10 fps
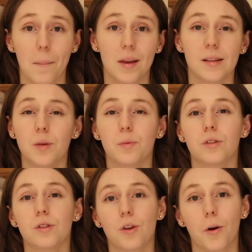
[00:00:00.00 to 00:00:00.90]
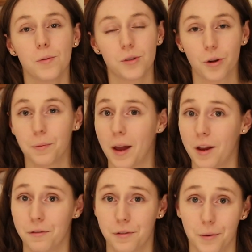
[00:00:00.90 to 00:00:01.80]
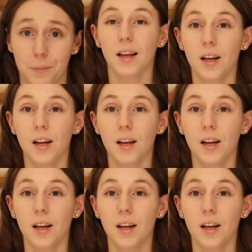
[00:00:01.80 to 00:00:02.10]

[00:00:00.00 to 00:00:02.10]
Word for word: because it was so, so painful.